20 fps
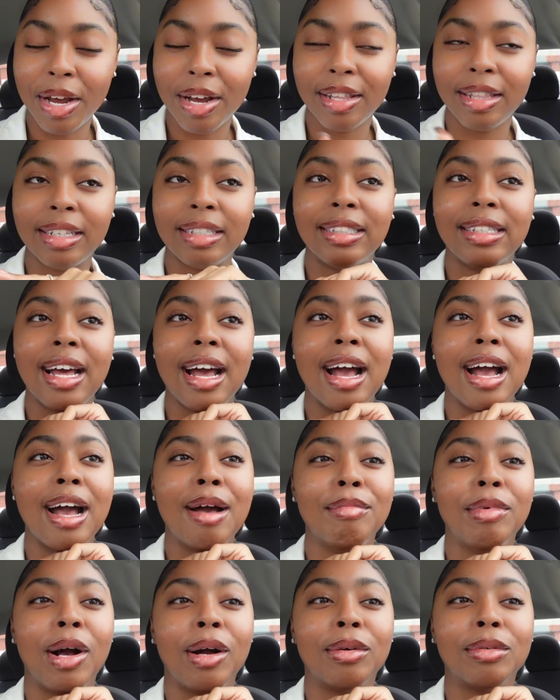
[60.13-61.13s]
hair this
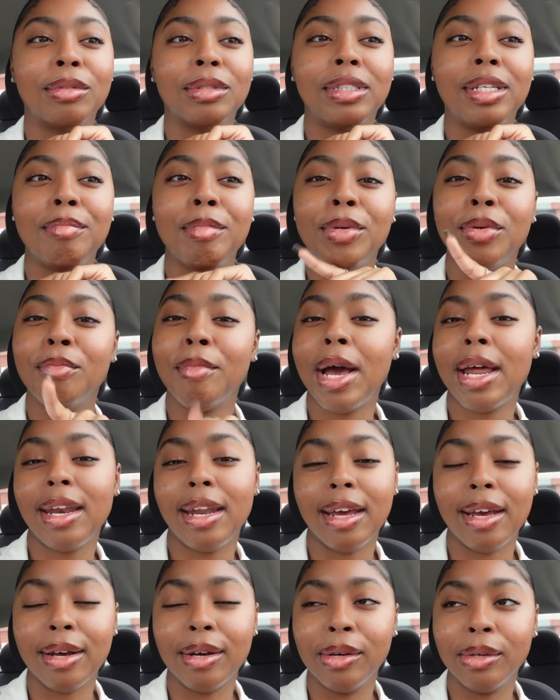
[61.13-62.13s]
time. Y'all gonna see me do my
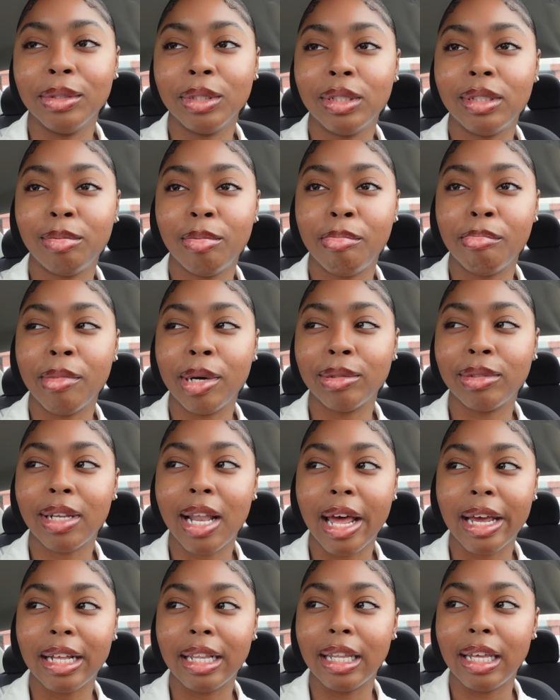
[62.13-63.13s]
nails most
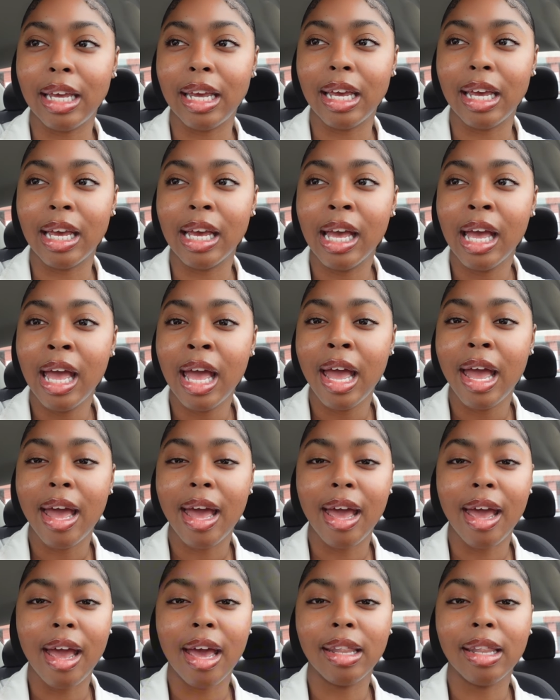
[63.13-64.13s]
likely
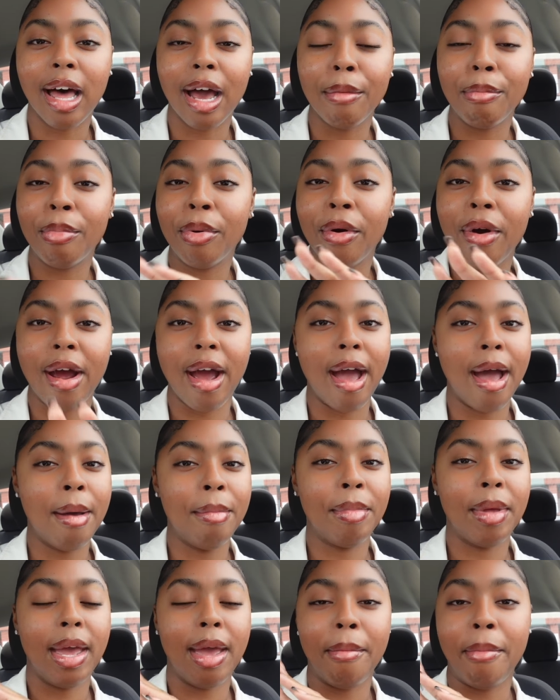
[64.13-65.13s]
and like prep
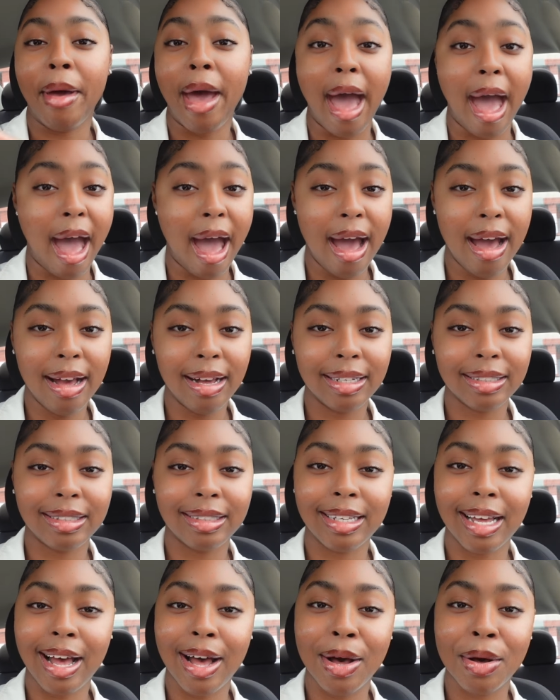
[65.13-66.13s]
and pack.
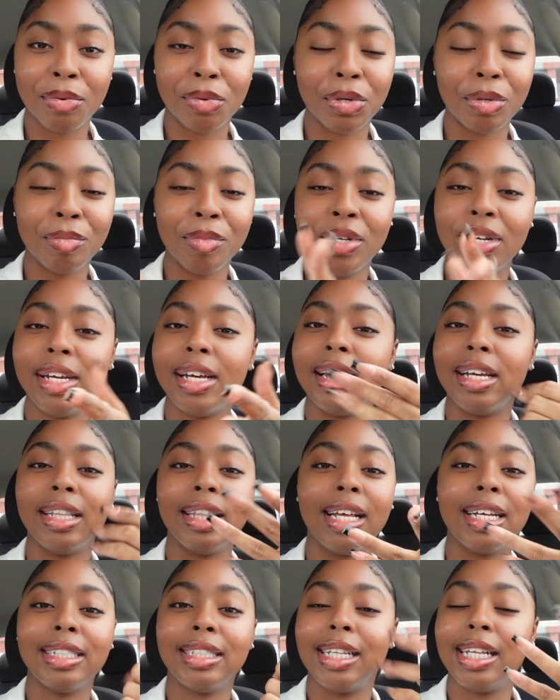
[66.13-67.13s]
So come on,
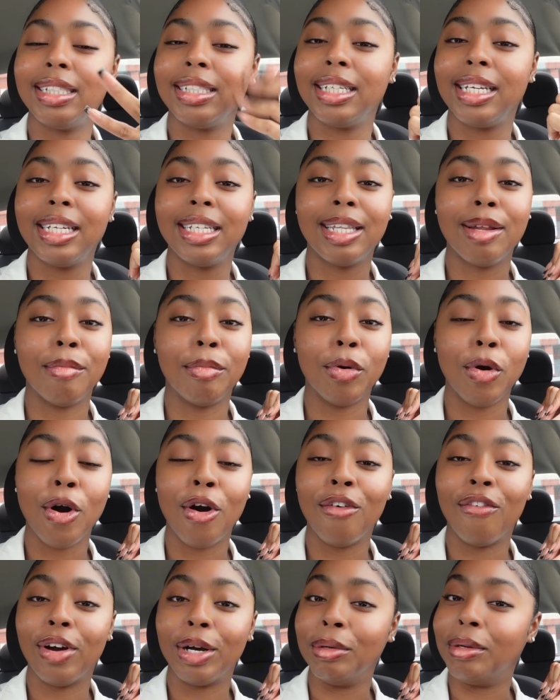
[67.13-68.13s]
let's let's get the
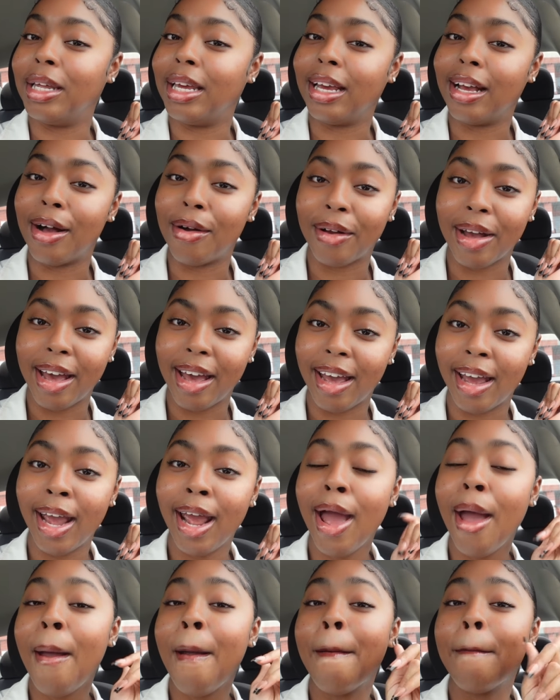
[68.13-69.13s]
ball rolling, okay?
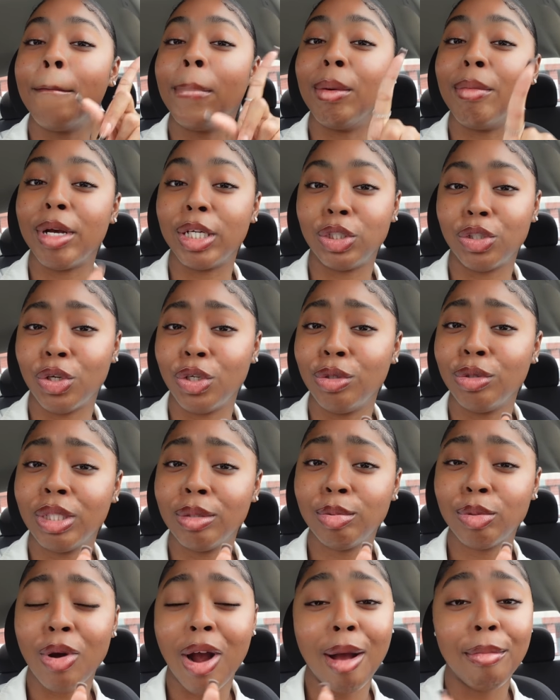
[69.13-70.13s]
But make sure you
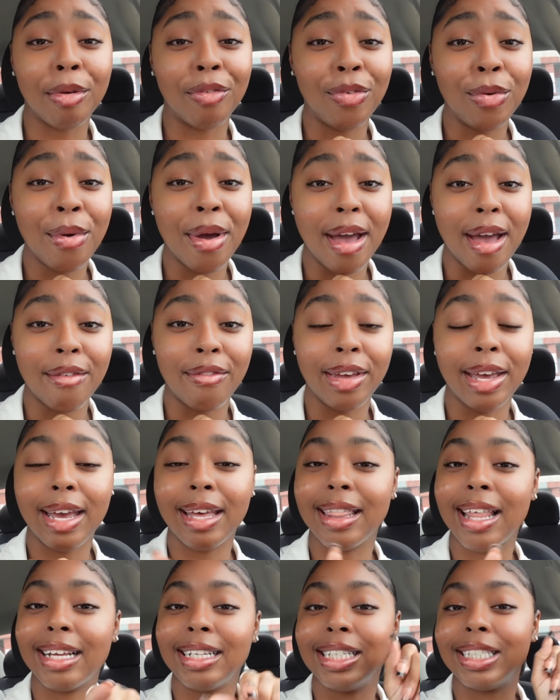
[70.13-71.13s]
subscribe if you haven't
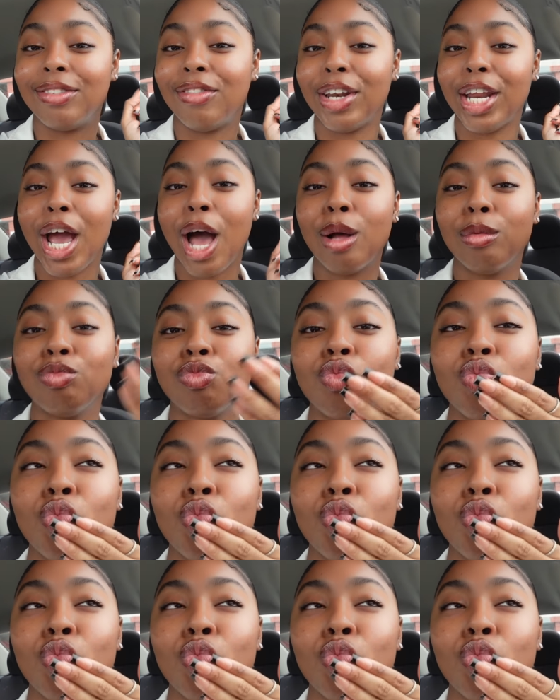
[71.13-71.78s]
and like this video